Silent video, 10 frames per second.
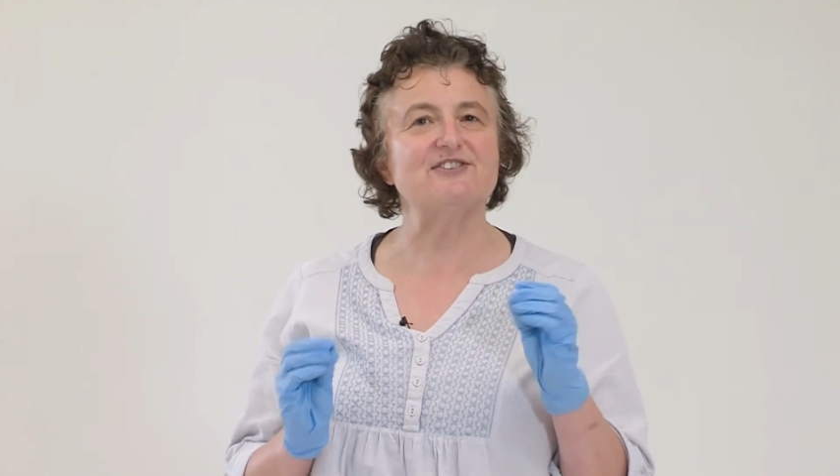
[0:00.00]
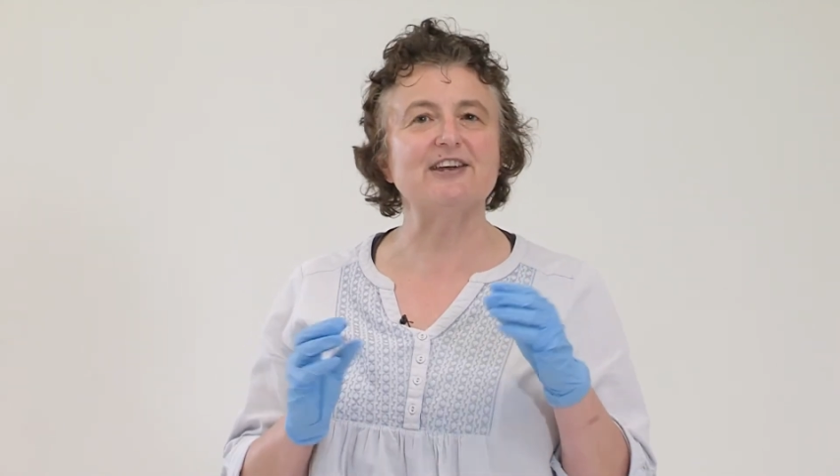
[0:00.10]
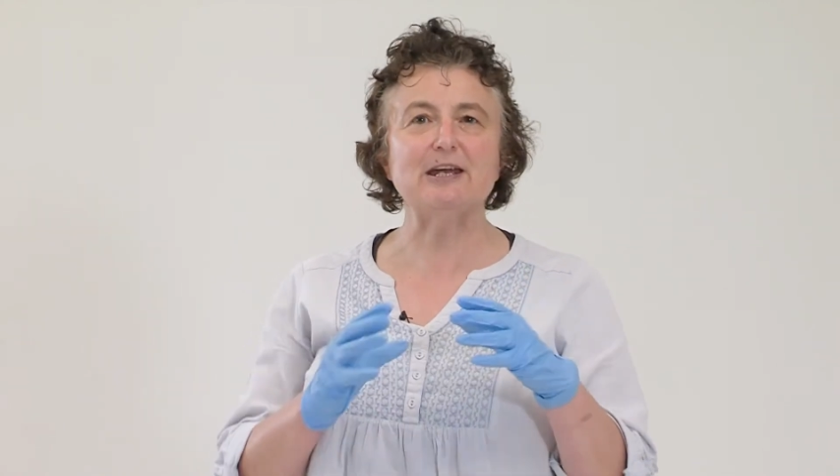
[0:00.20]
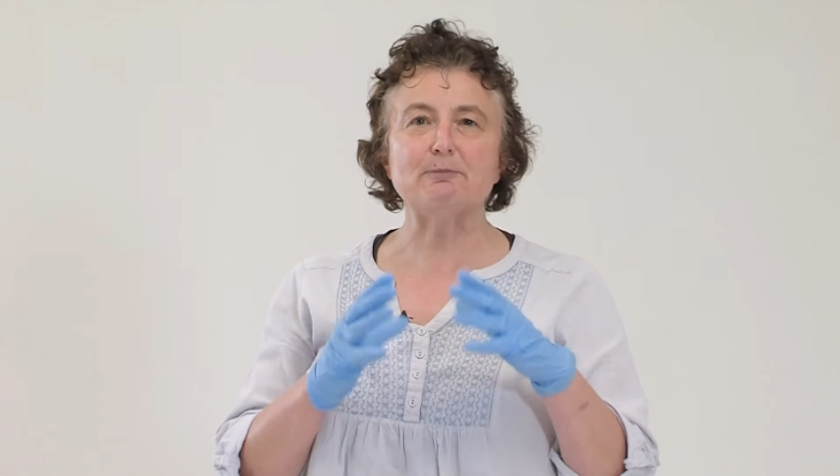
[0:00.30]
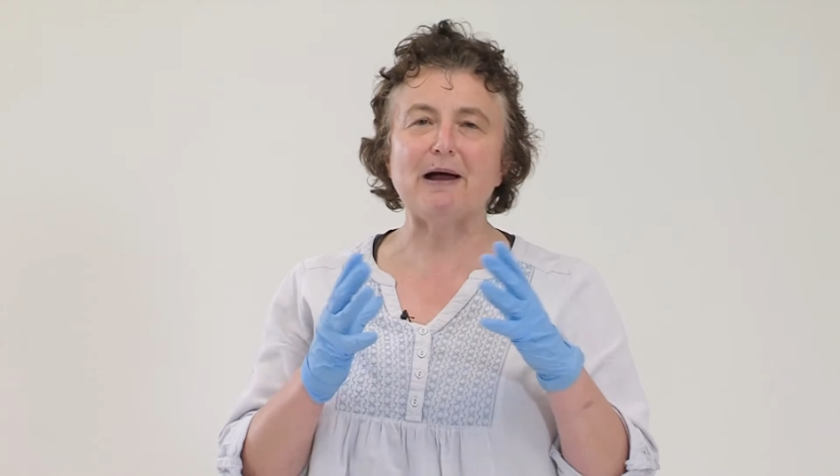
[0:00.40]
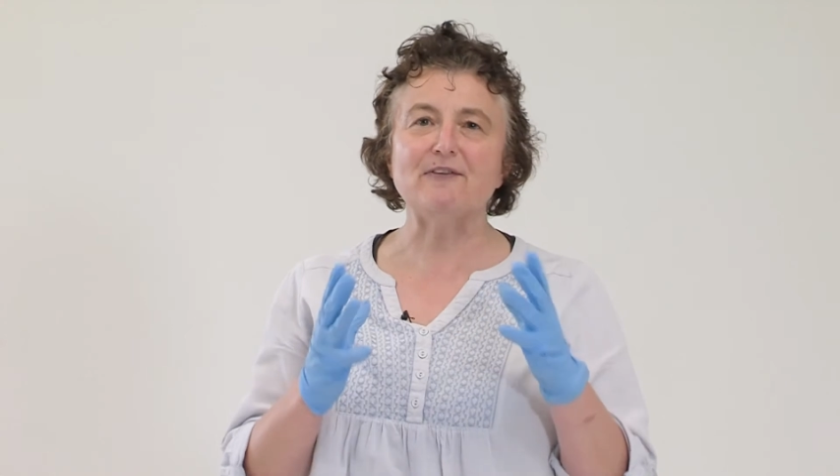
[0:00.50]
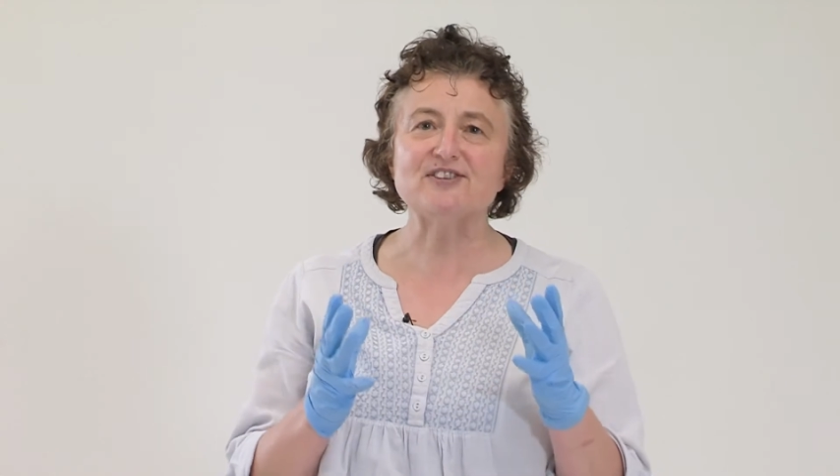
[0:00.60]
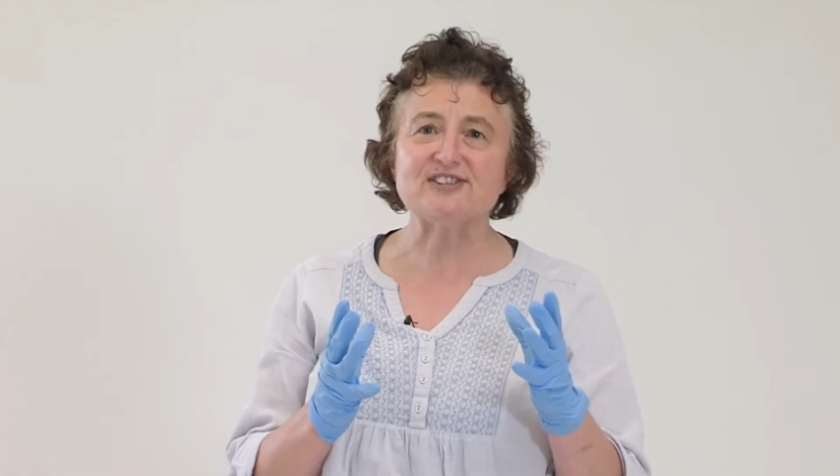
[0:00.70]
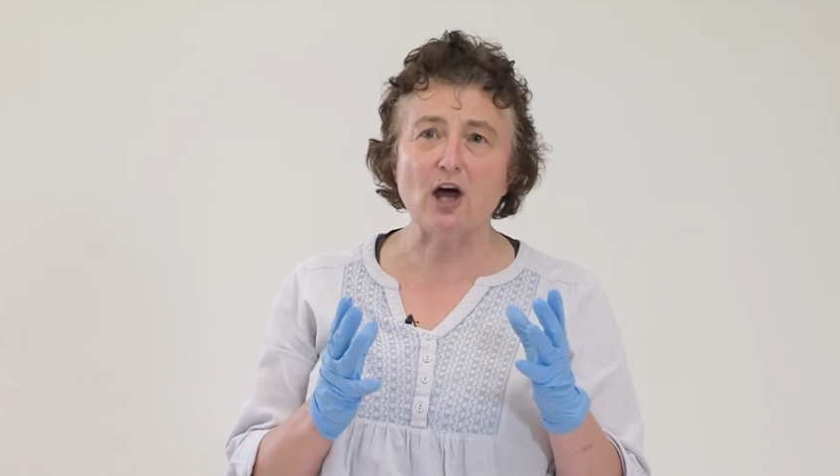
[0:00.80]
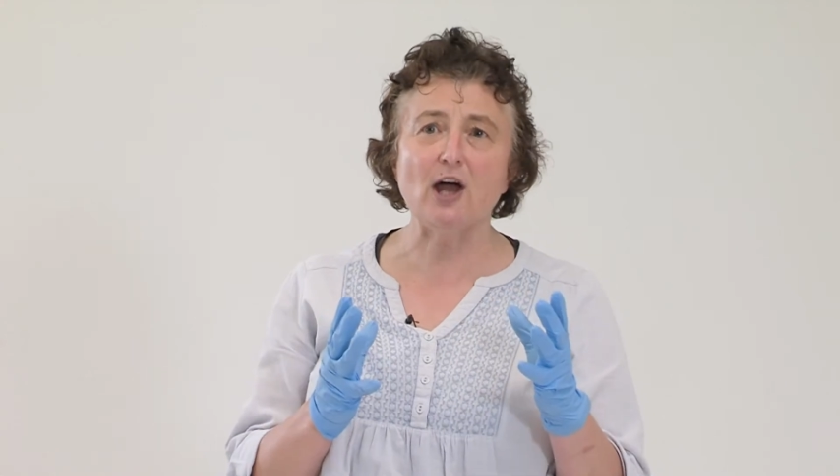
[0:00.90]
Think about the
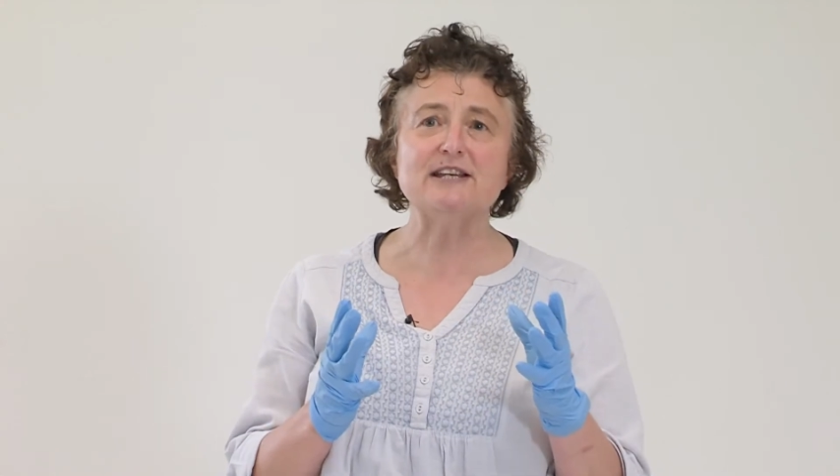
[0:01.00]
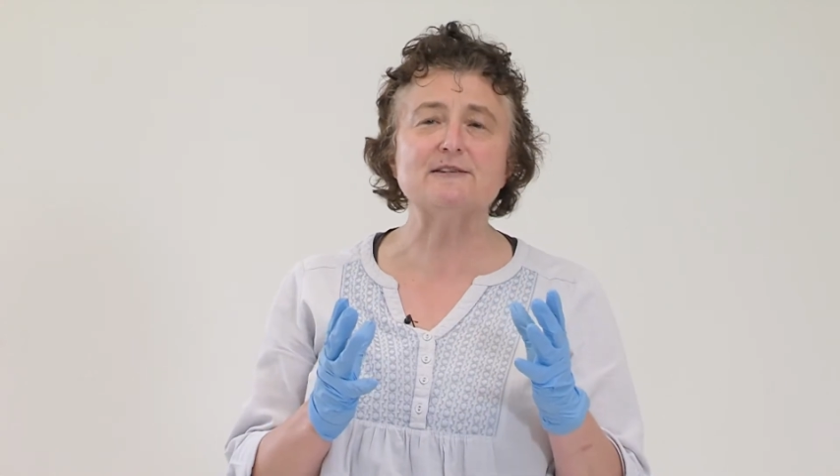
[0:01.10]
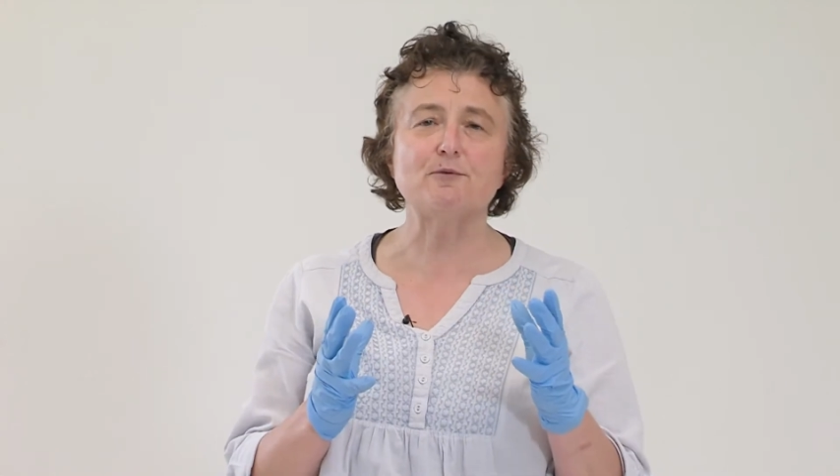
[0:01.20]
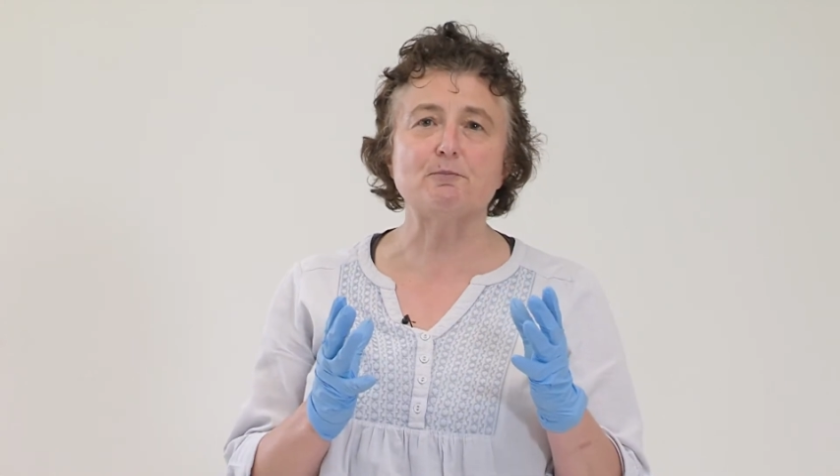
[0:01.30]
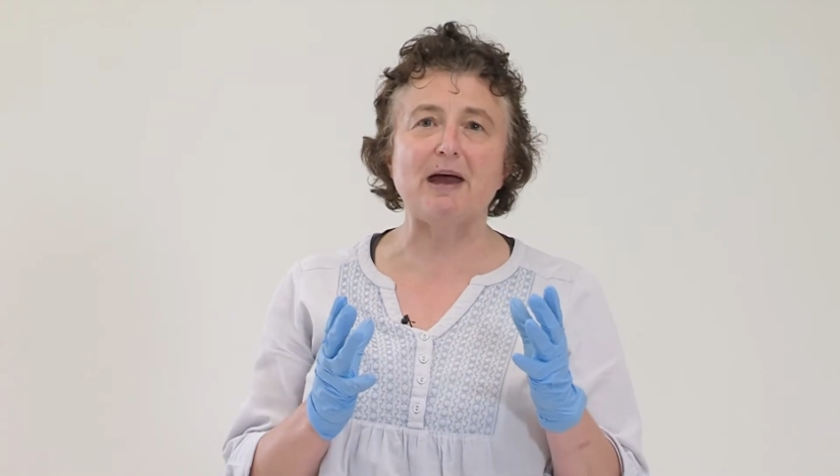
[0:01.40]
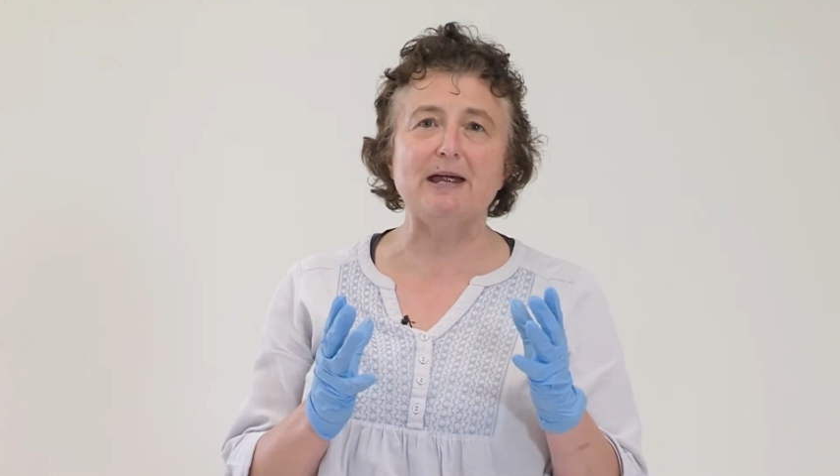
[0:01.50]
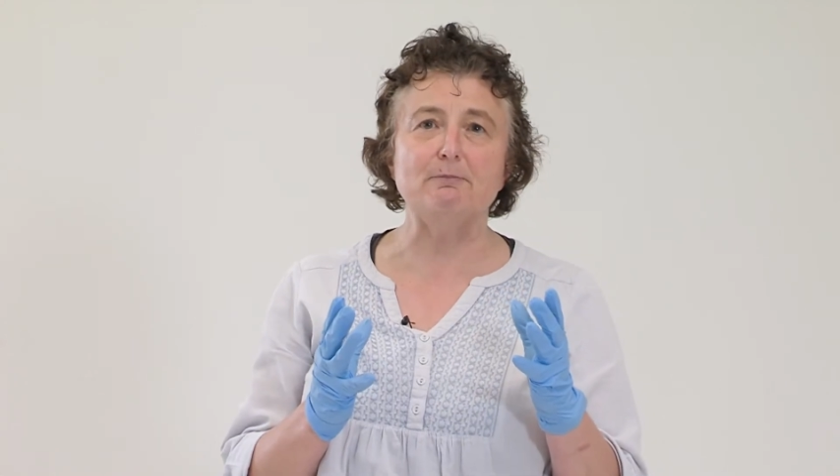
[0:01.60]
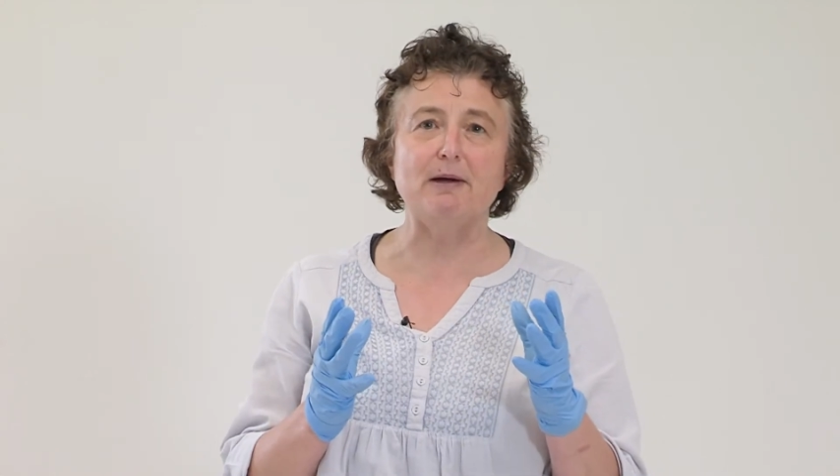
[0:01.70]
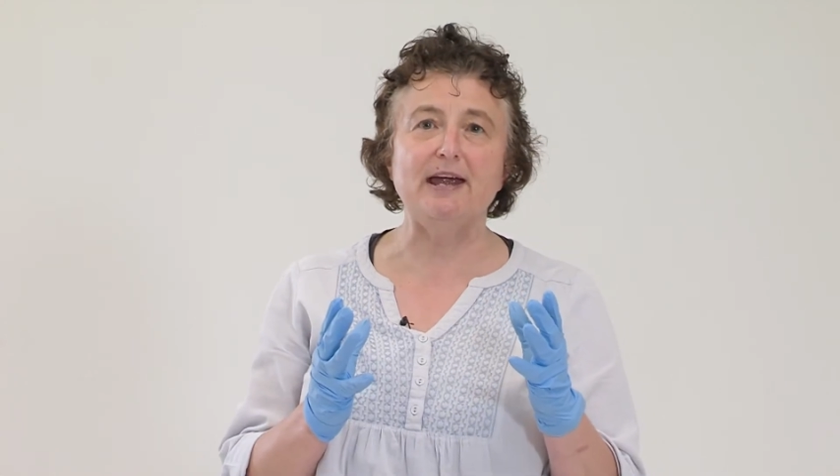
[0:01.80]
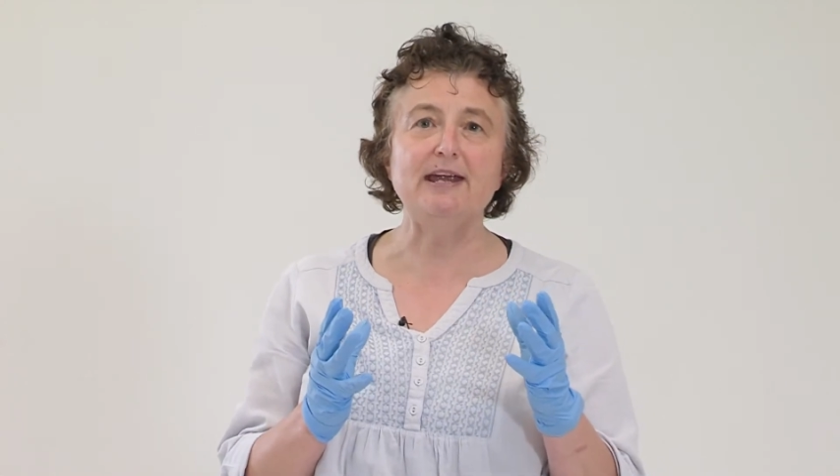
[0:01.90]
size of the
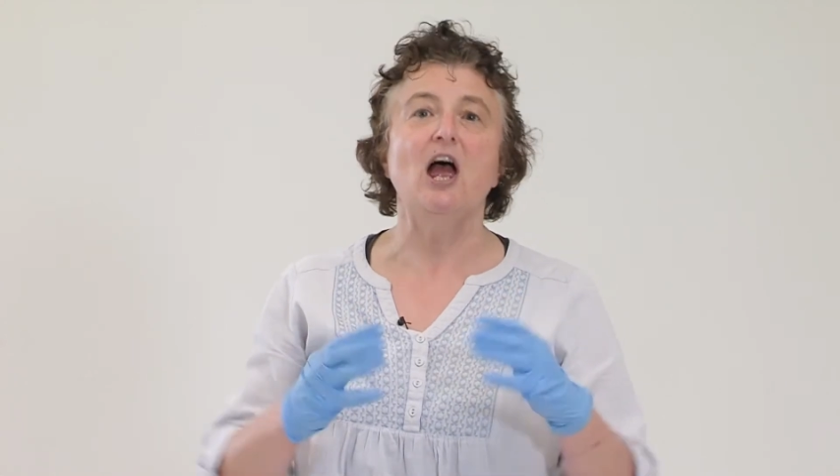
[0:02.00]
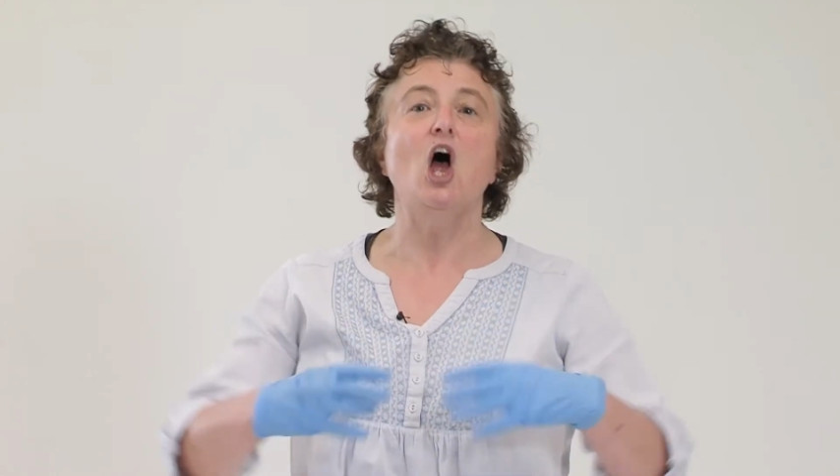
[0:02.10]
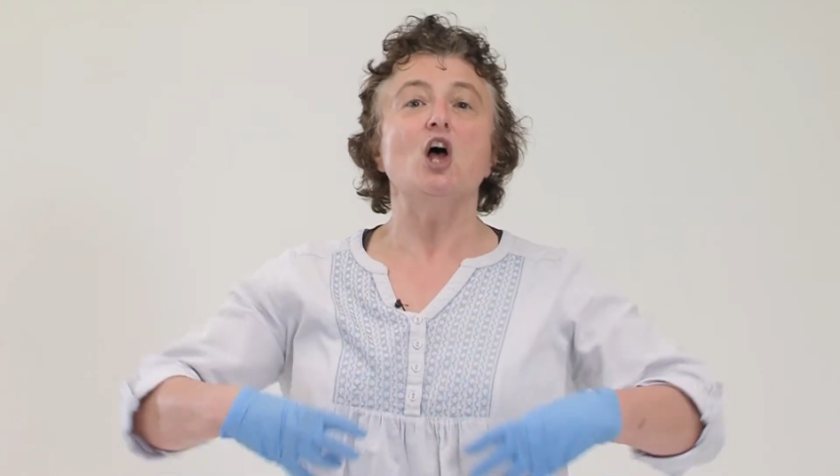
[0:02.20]
baby.